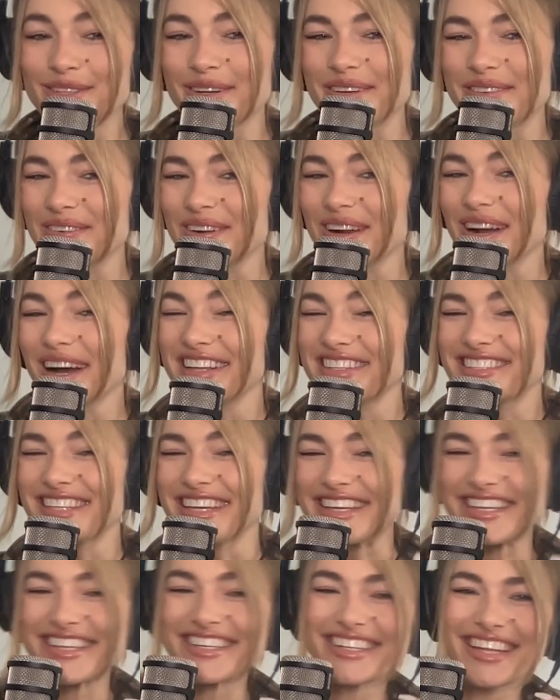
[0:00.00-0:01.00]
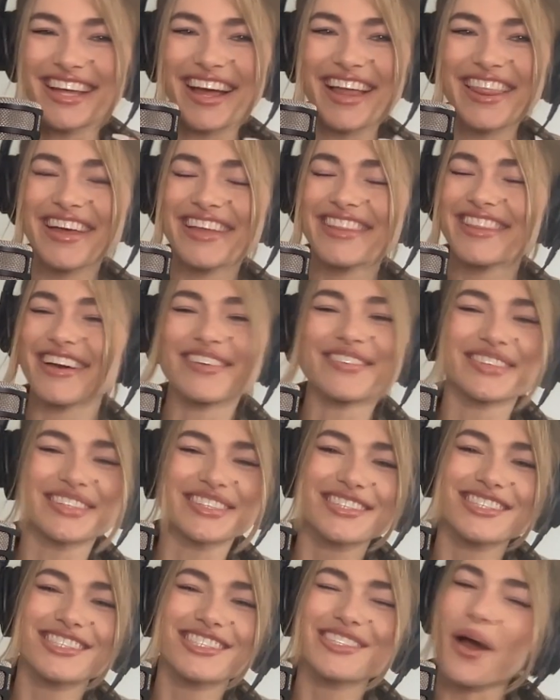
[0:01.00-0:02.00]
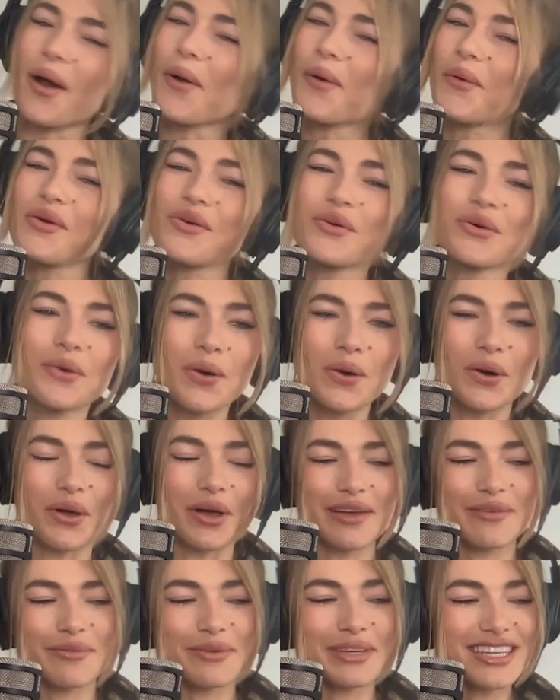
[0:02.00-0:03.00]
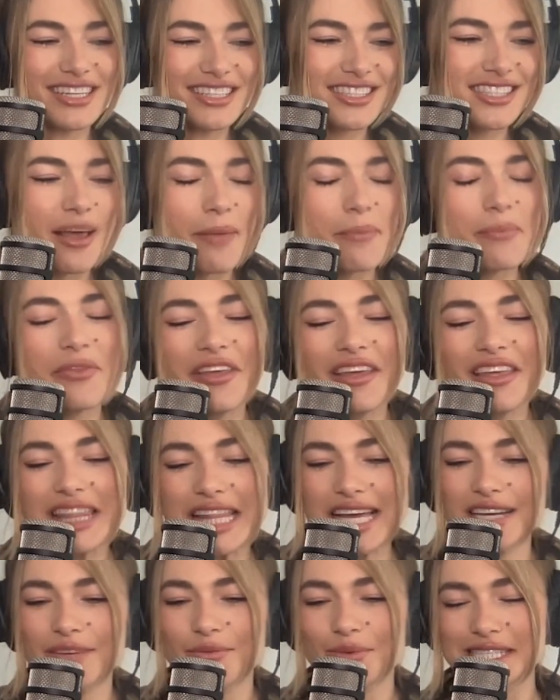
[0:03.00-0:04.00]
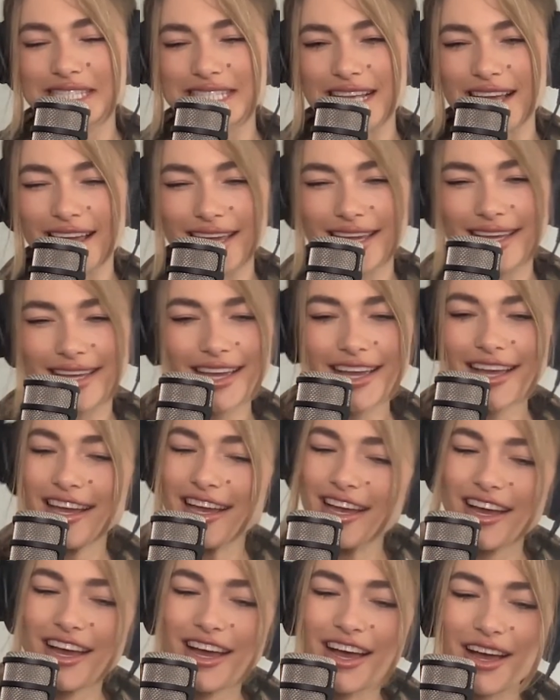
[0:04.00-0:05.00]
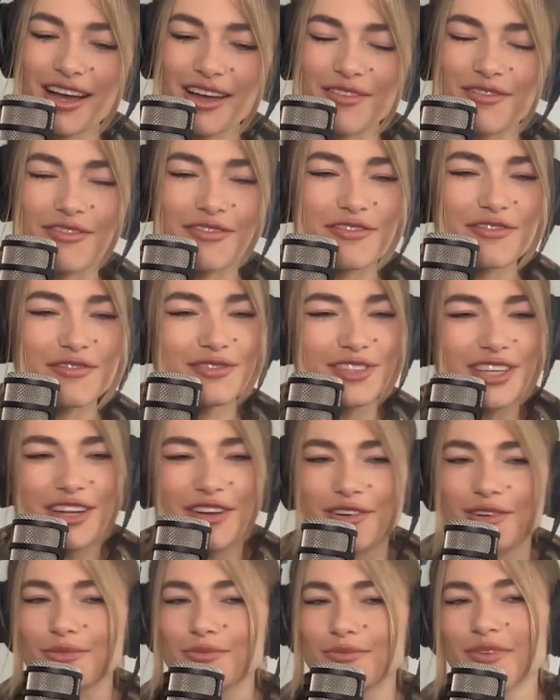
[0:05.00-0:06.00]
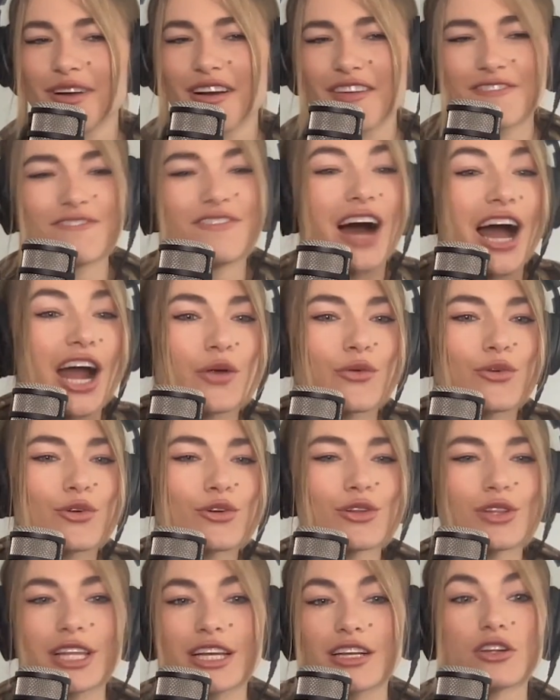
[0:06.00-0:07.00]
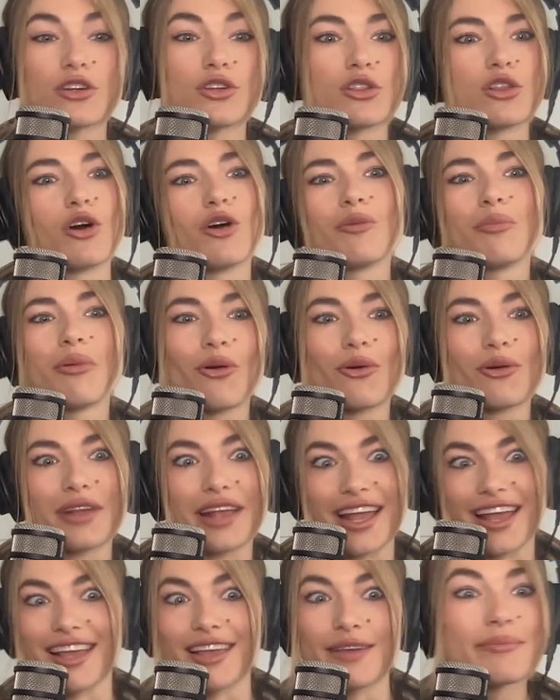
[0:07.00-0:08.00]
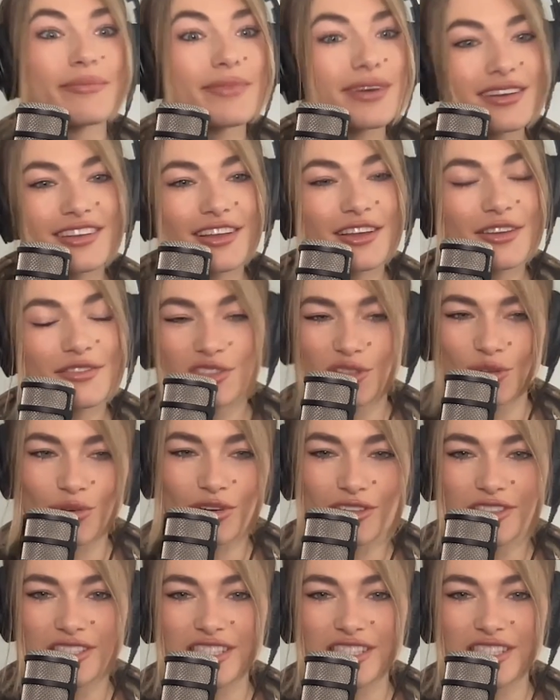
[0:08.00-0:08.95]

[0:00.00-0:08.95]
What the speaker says: it for a hot second. I thought that was so cool. I mean, it's something that was like a viral, like global game of sorts